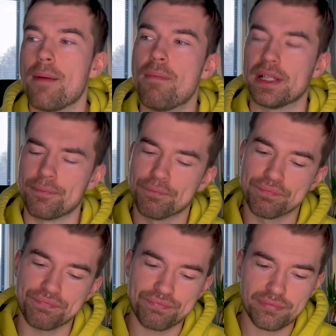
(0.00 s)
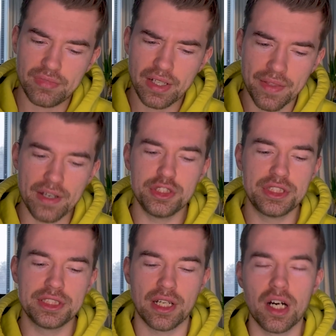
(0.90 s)
But there is
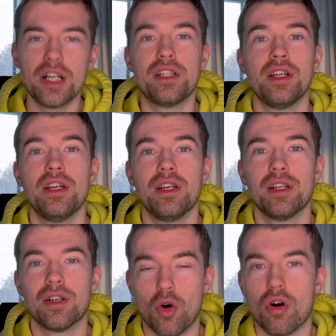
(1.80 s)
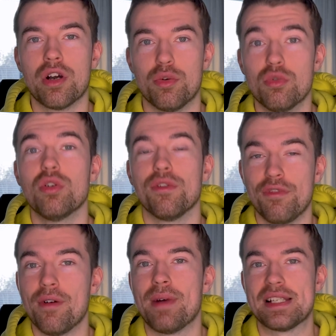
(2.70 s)
this hardcore rule
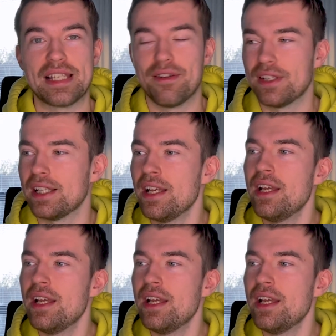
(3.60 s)
for myself that